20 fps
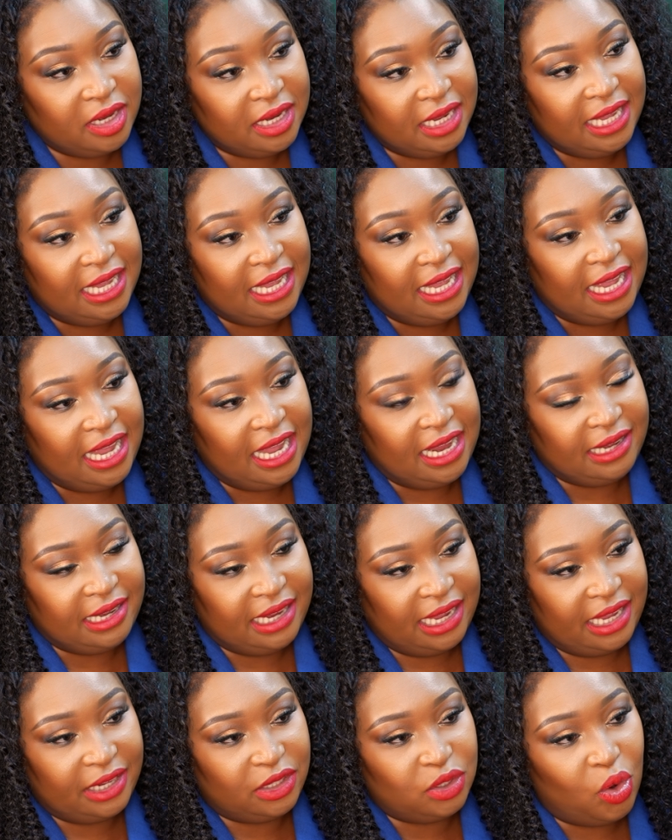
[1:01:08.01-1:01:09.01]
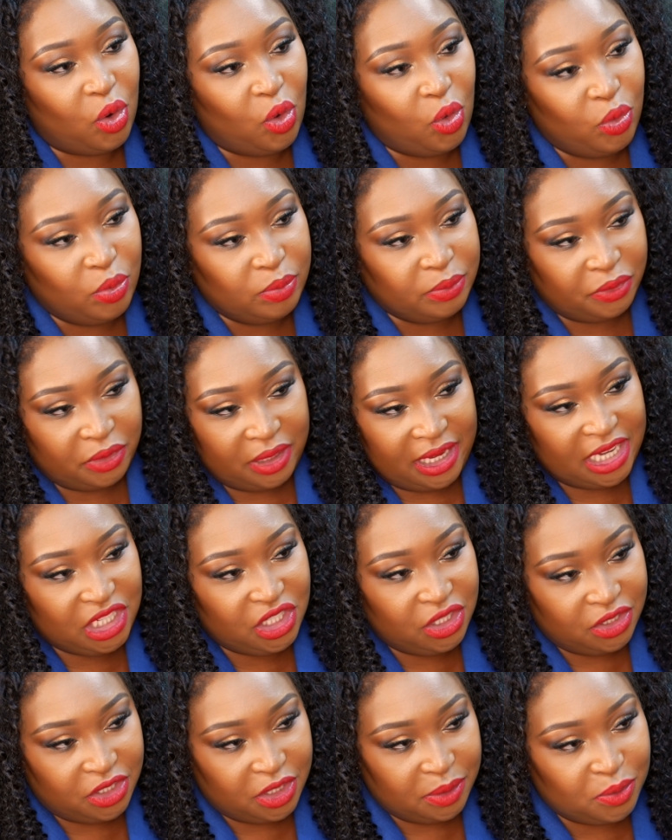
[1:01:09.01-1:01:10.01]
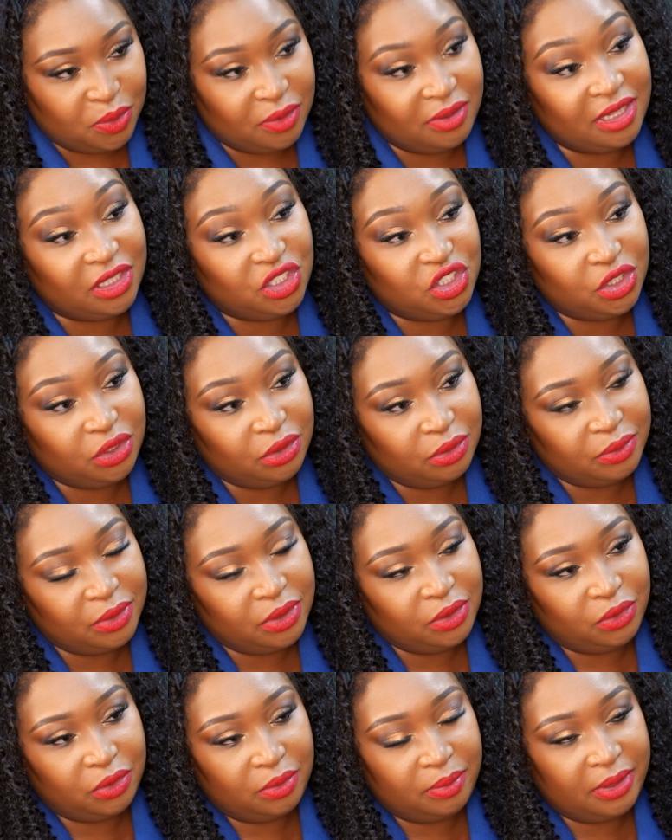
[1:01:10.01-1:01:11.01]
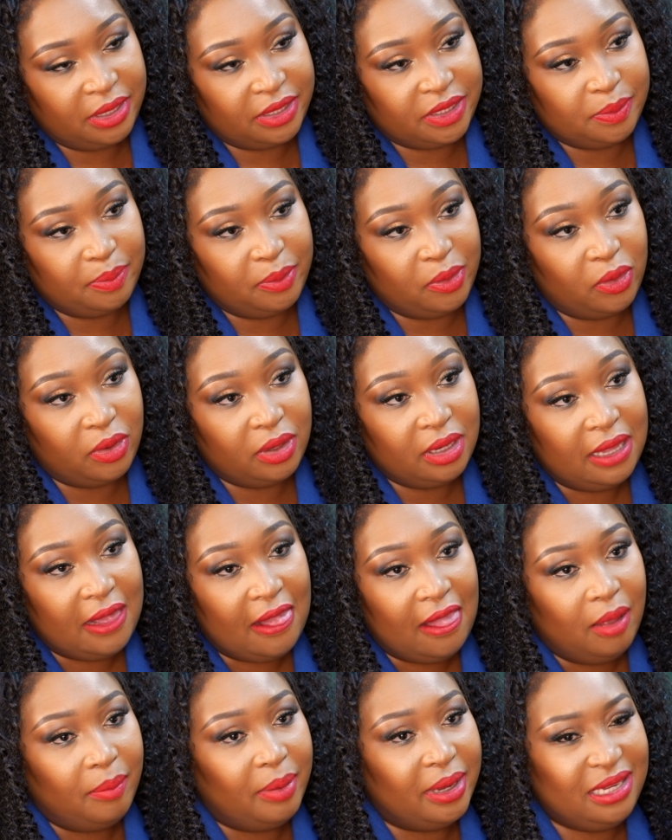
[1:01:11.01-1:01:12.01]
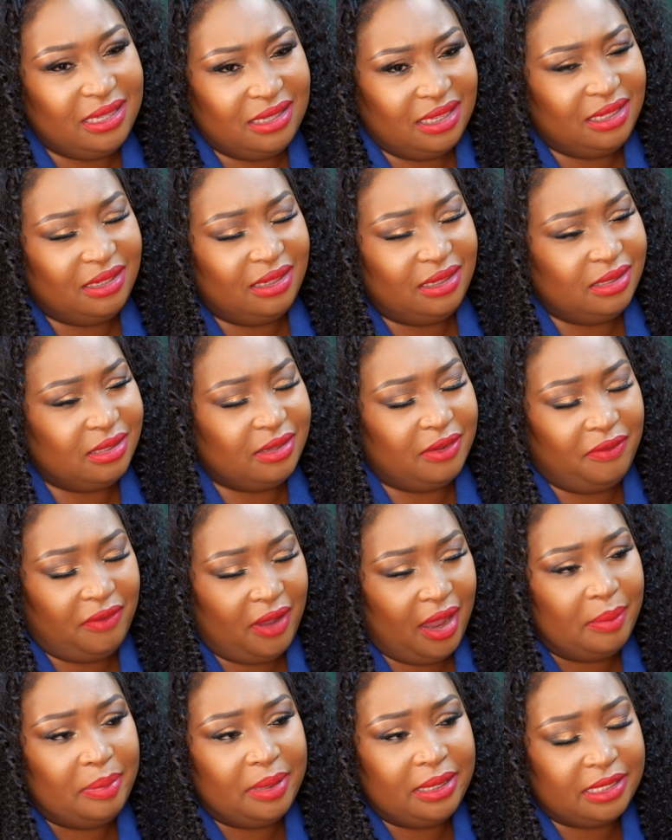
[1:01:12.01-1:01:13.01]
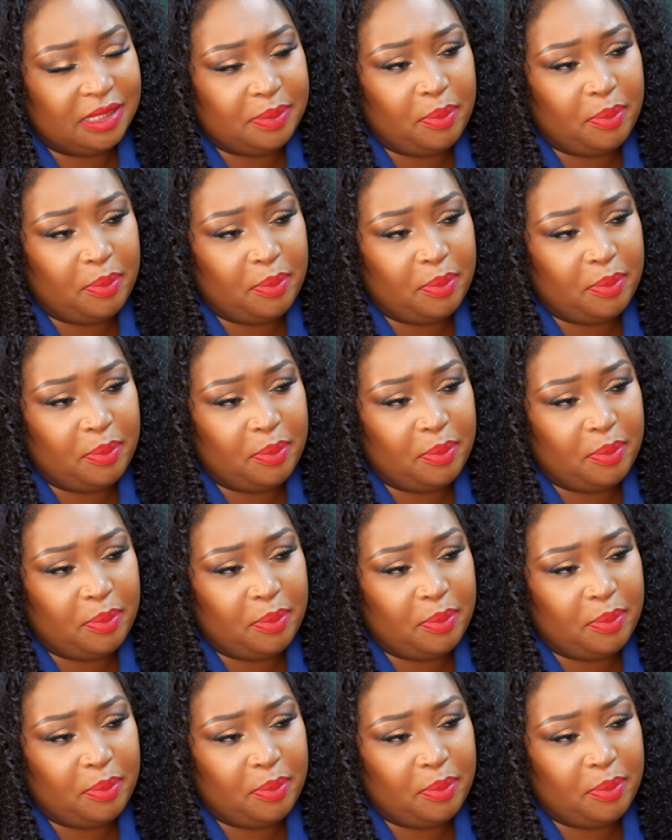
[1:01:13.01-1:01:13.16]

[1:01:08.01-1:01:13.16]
and the at-home relationships with the children could be explored. But it is a fabulous